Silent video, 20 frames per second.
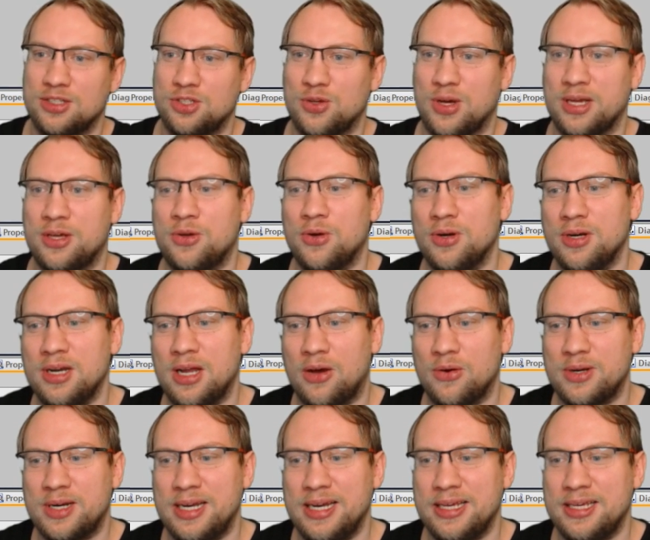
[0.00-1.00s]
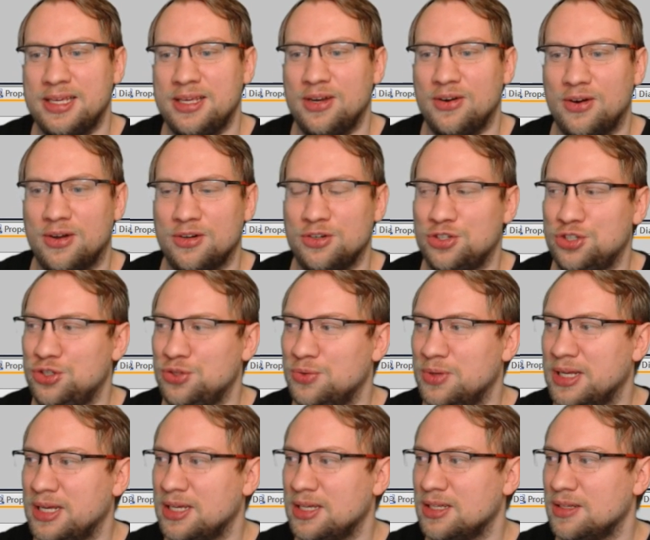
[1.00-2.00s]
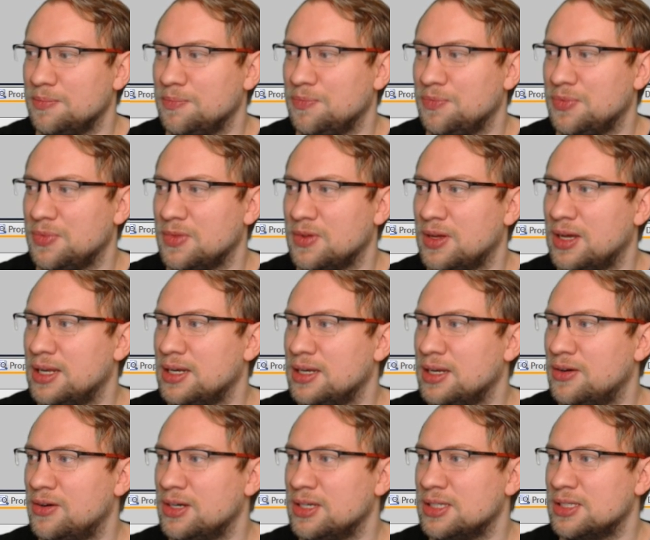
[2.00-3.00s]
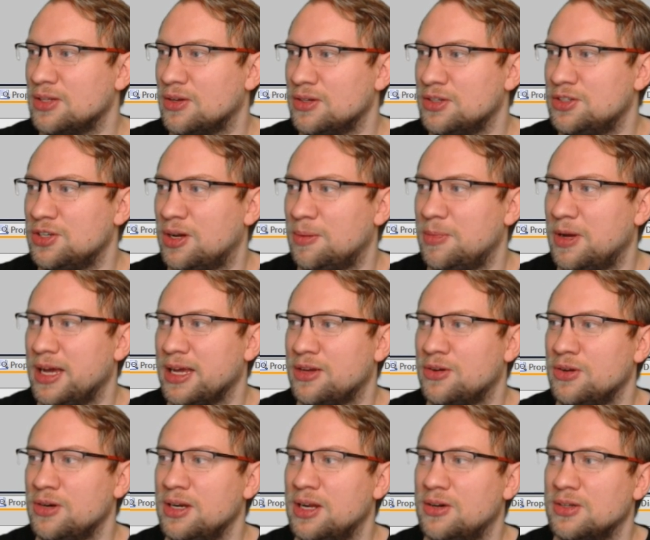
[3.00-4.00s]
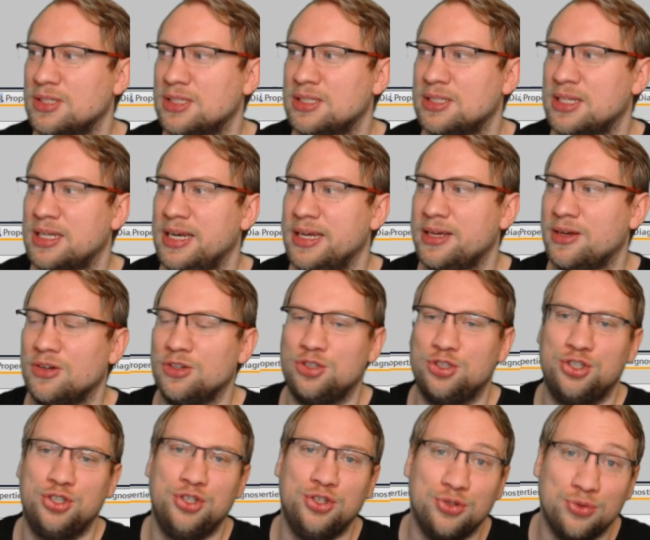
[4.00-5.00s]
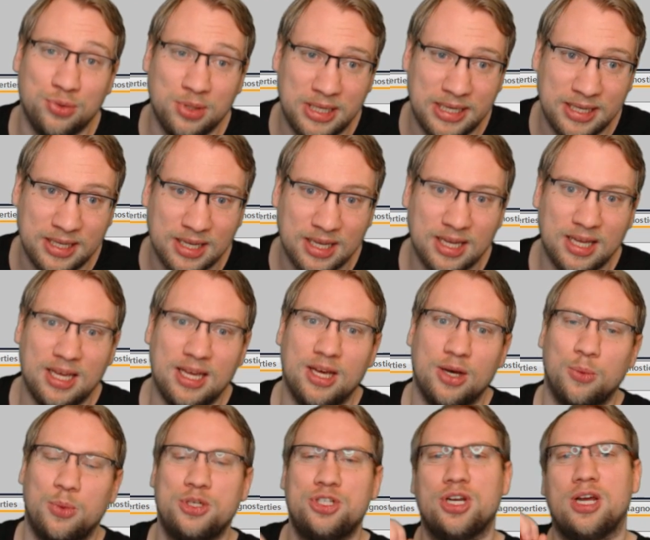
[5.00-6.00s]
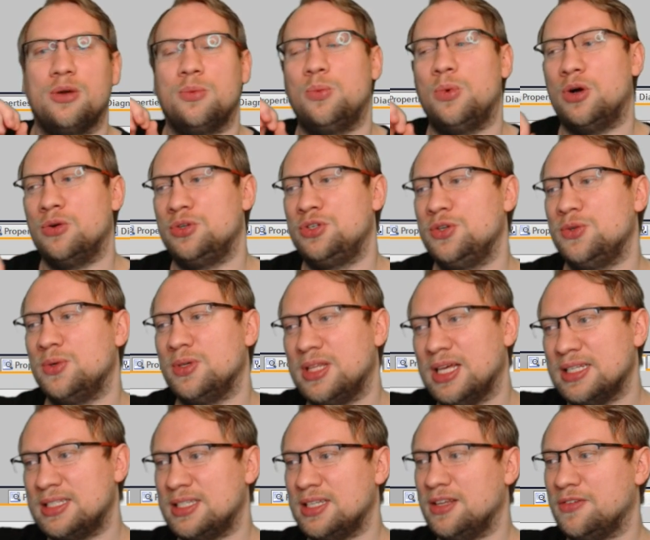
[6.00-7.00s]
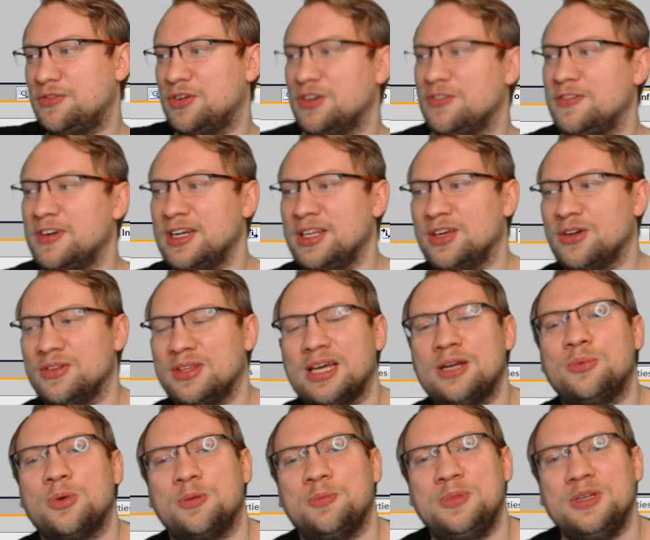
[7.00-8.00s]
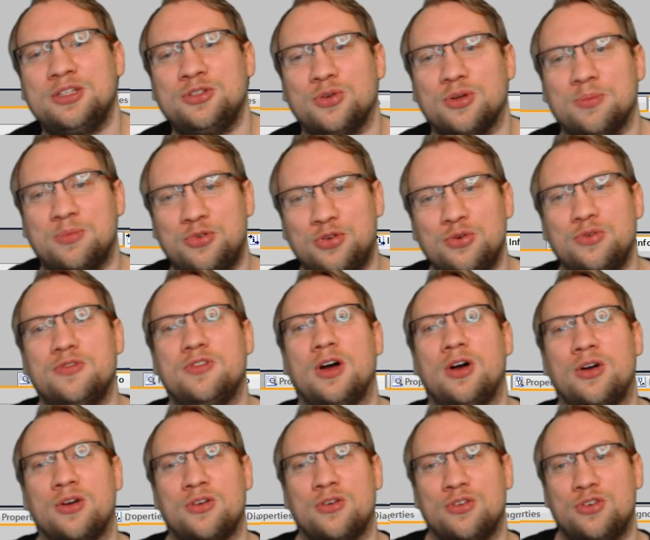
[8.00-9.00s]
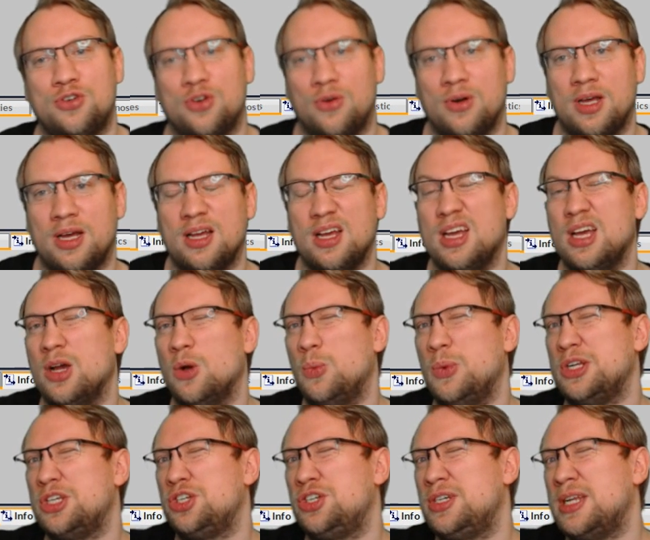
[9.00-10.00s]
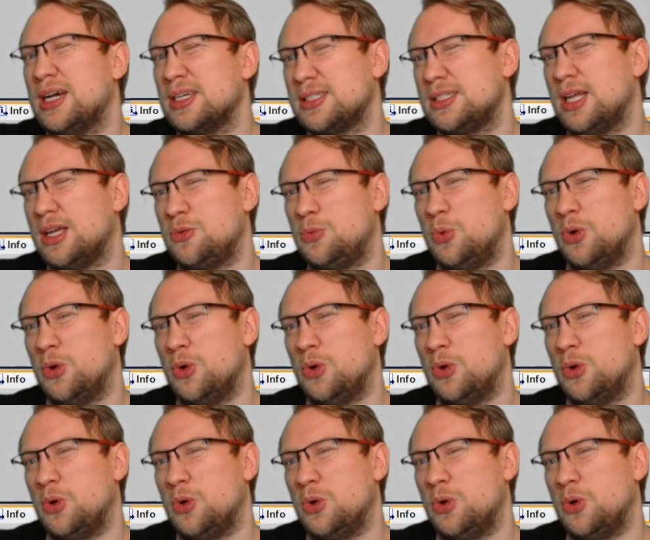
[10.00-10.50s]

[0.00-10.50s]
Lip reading: so I could now click here on tuning. Right, there is on top. I could now click on tuning, which I won't do. That's a different video. That would be to improve our controller, which does not